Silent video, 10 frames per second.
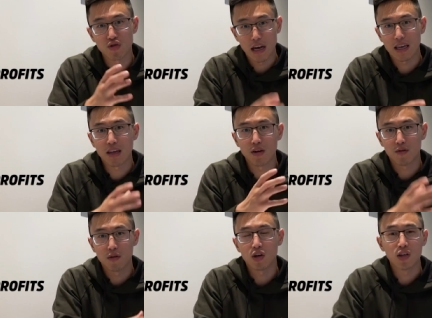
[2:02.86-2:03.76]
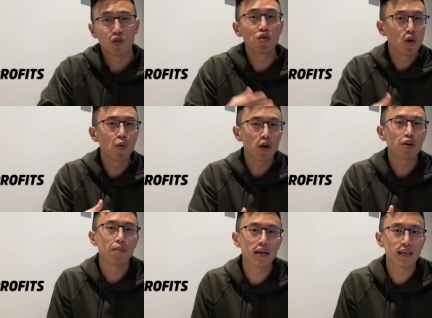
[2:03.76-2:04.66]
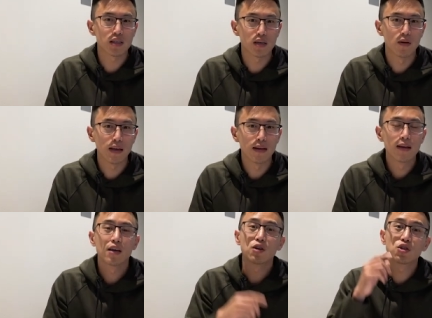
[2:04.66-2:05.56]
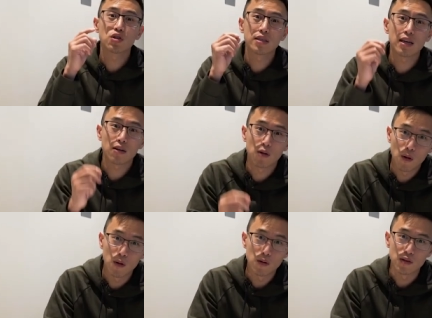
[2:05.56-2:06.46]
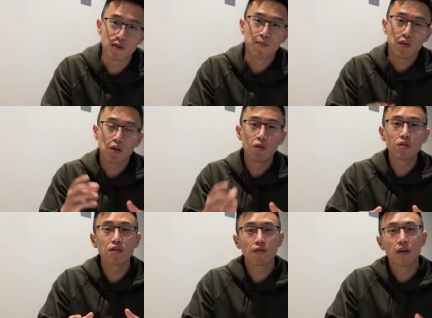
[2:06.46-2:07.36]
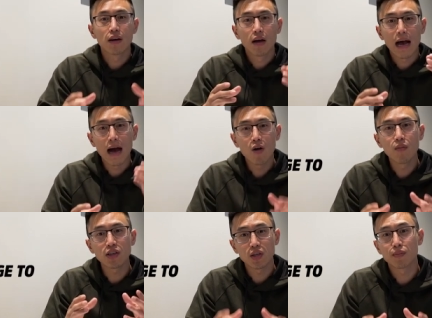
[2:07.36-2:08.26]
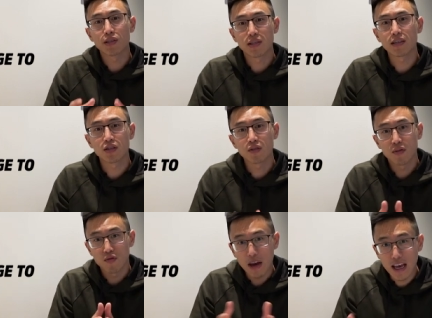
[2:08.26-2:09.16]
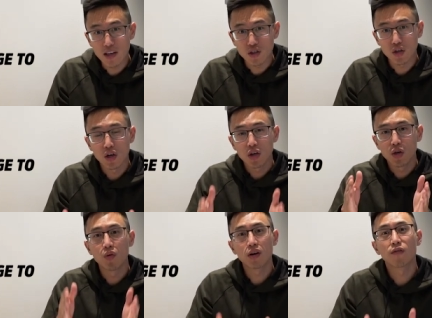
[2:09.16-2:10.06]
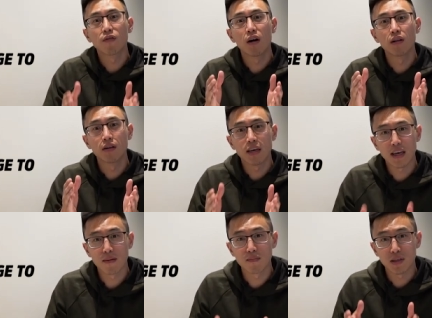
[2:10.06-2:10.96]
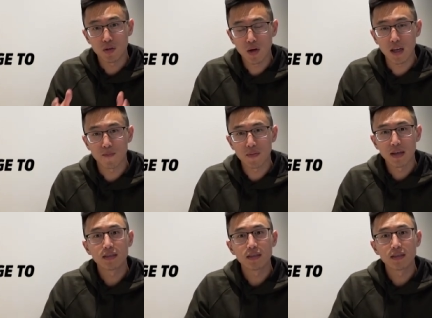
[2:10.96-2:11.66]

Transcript: tracking your food costs, you know where your money is going. You should set goals goals of how much in percentage of a range you want to fall in between.